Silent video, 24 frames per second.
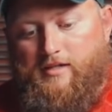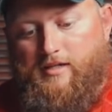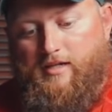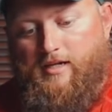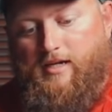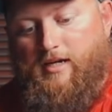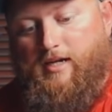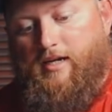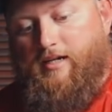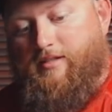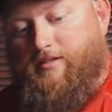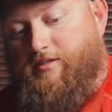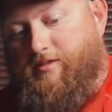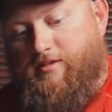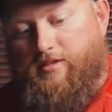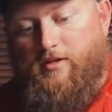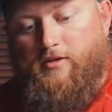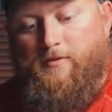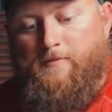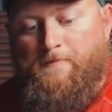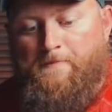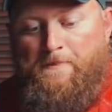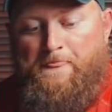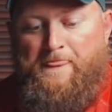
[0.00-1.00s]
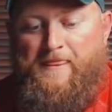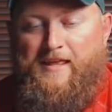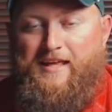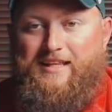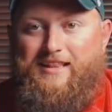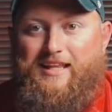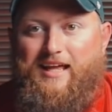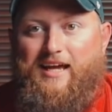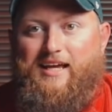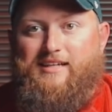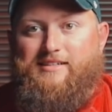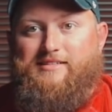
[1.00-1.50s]
Alright, so
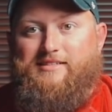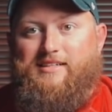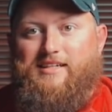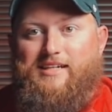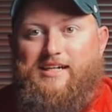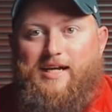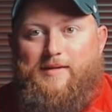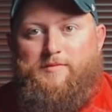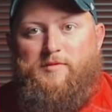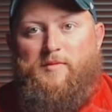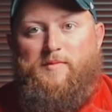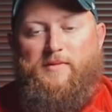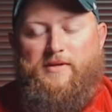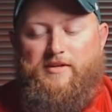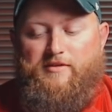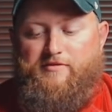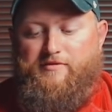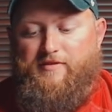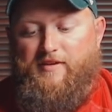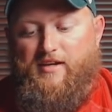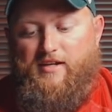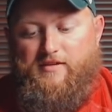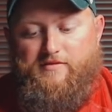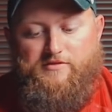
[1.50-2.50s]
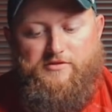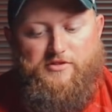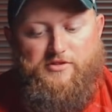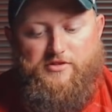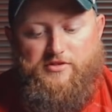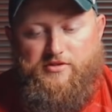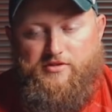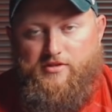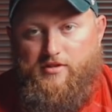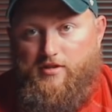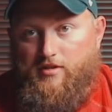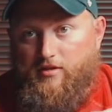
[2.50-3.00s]
like I said, I'm a big fan of
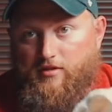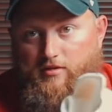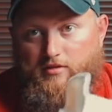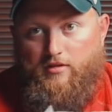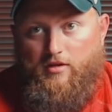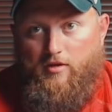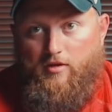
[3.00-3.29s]
just a